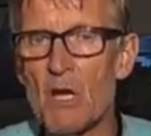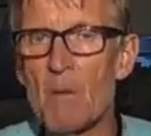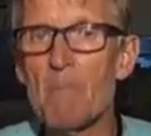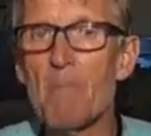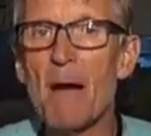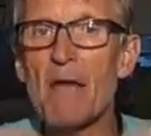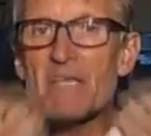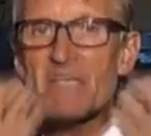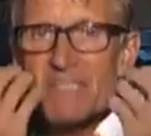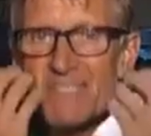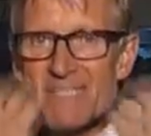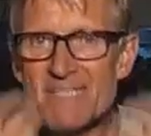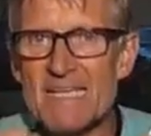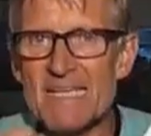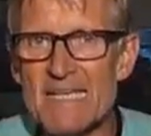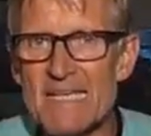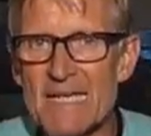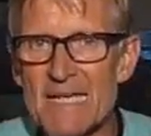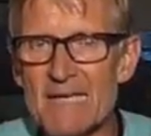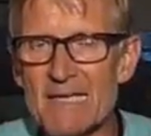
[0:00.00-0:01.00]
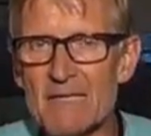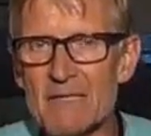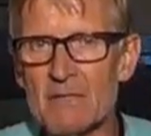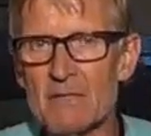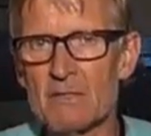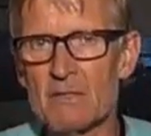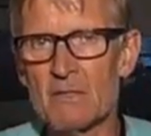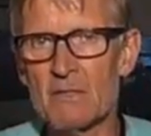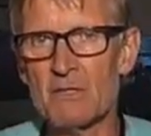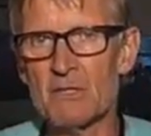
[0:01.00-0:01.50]
By seeing
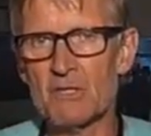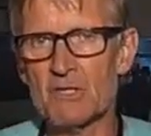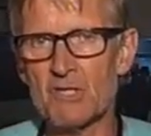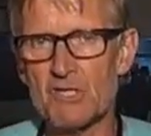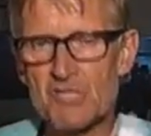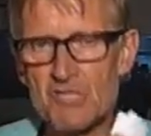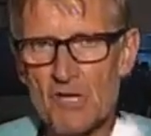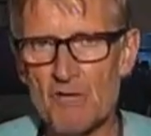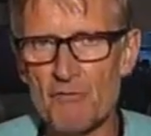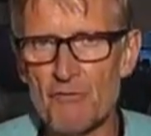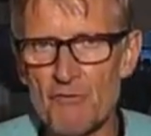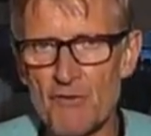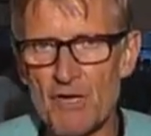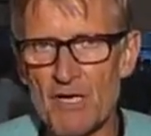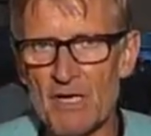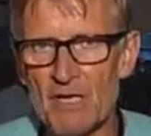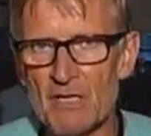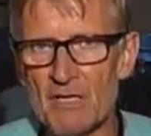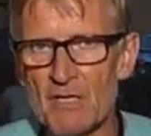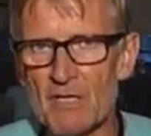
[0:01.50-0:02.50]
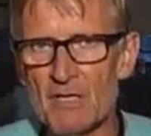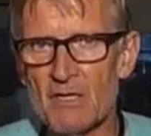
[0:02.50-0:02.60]
the suffering